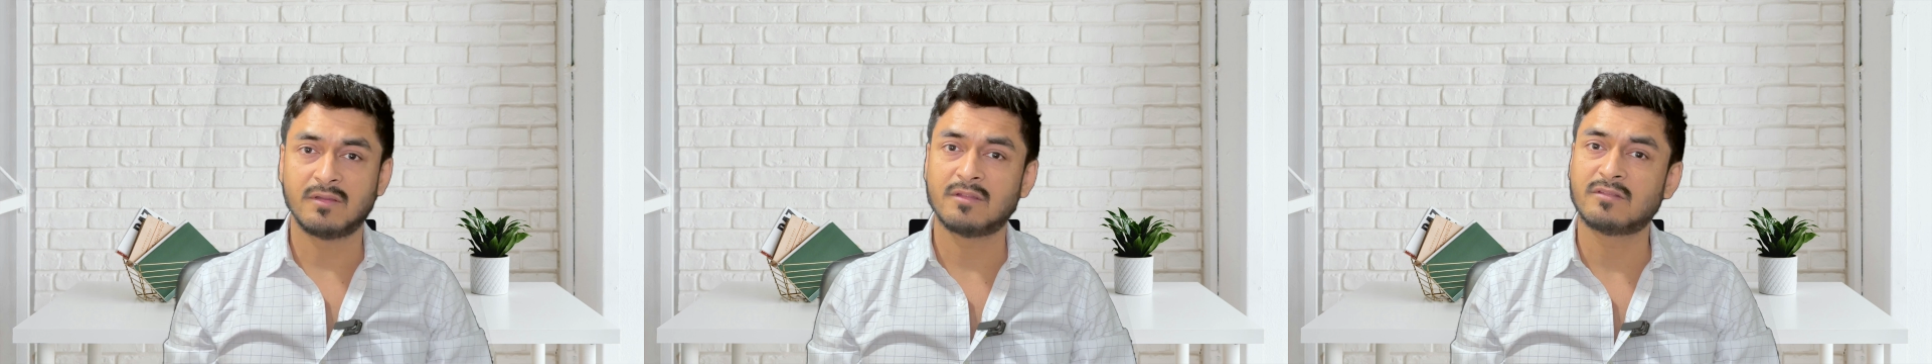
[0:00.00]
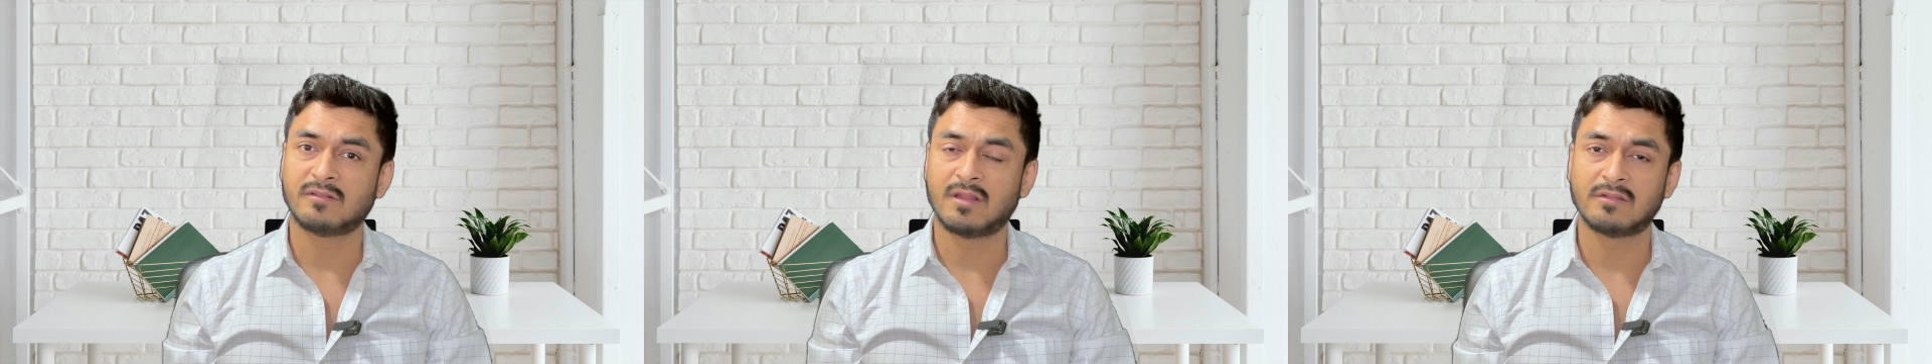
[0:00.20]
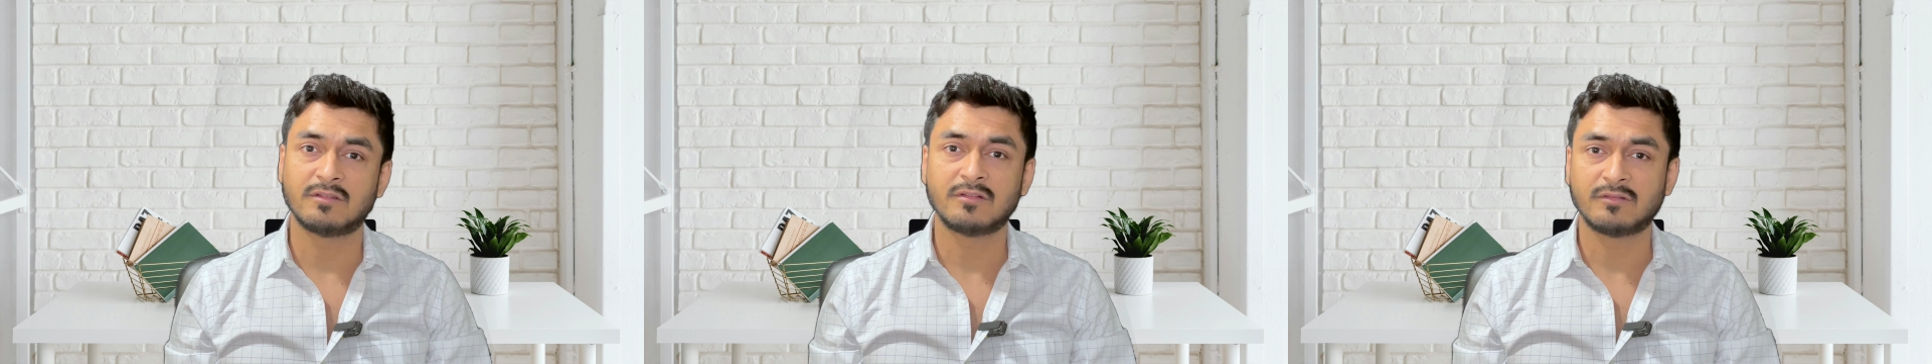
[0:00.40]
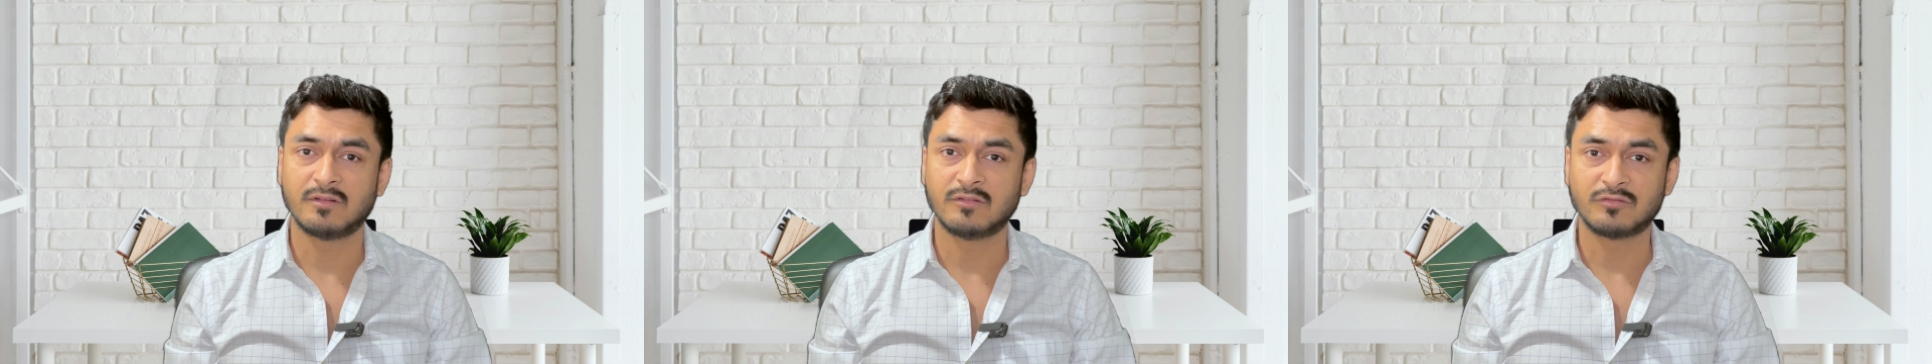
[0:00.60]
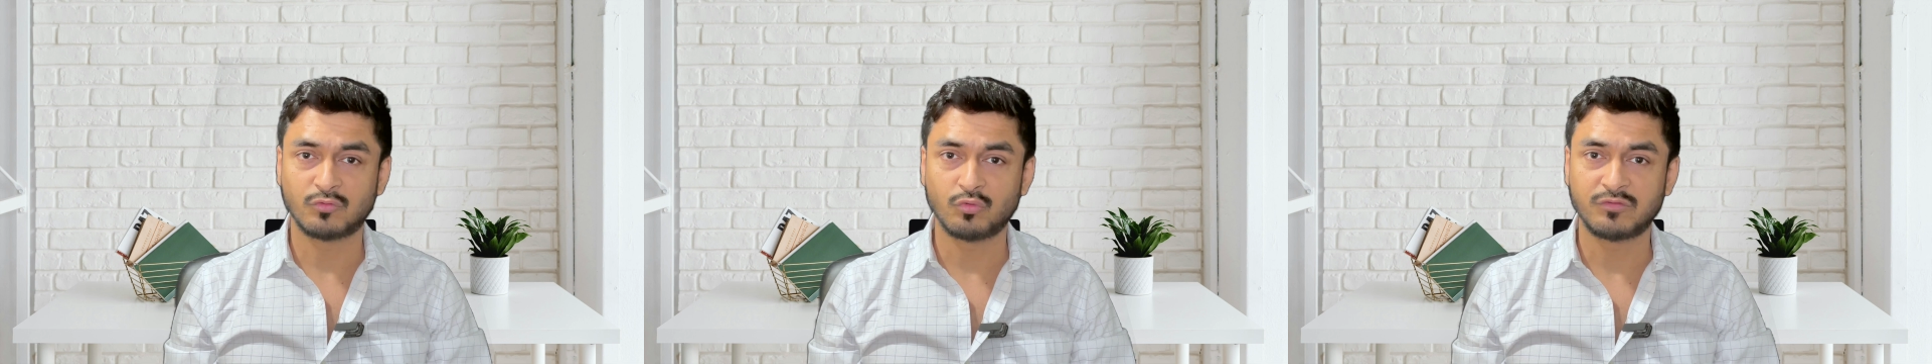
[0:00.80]
is
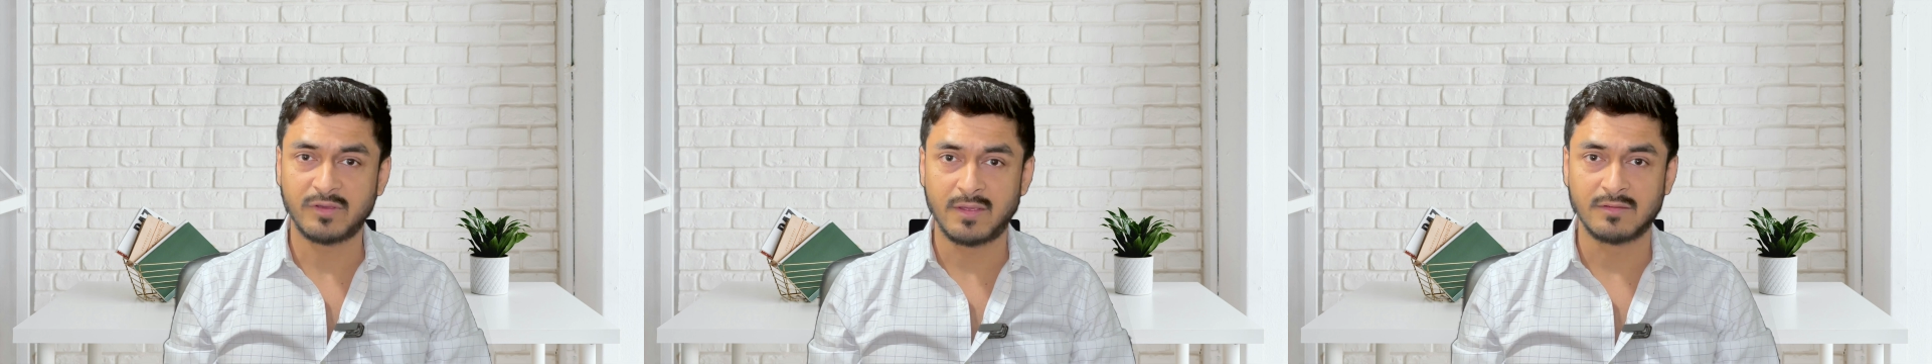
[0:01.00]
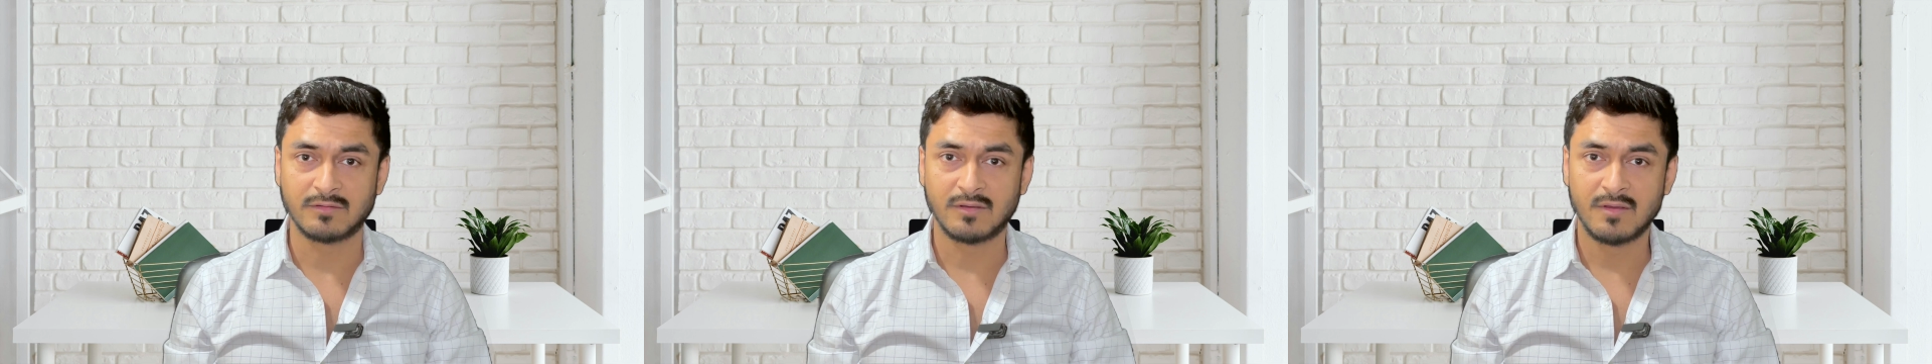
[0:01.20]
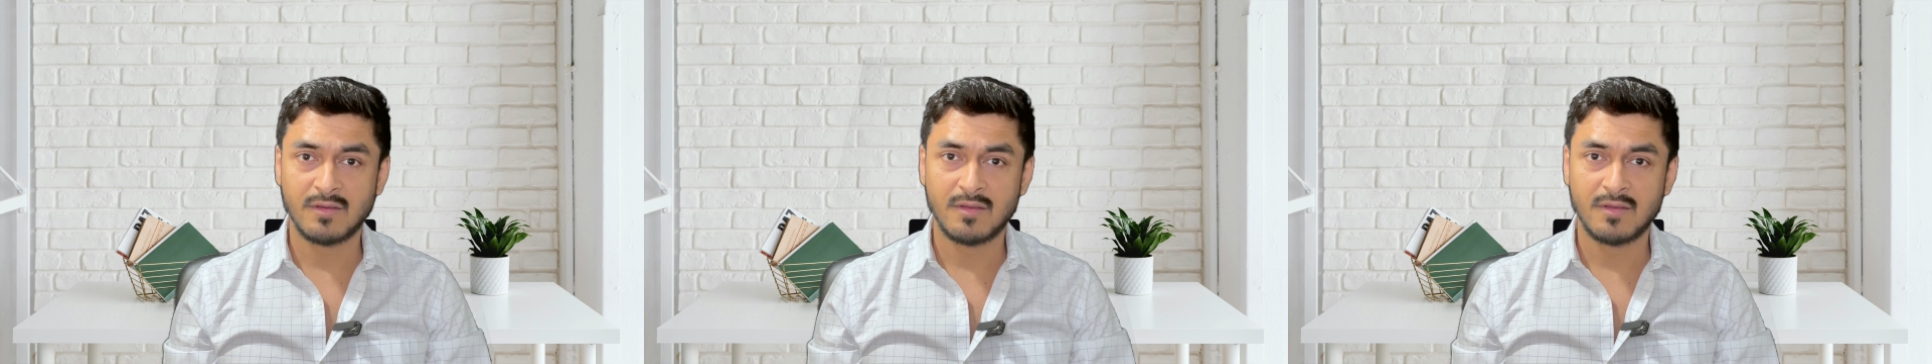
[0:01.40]
resistance to change.